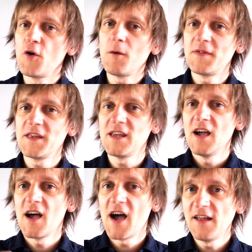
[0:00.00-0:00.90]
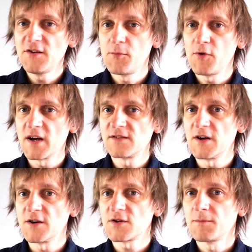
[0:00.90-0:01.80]
from the enterprise
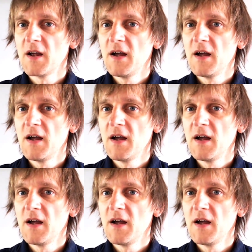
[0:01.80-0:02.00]
version.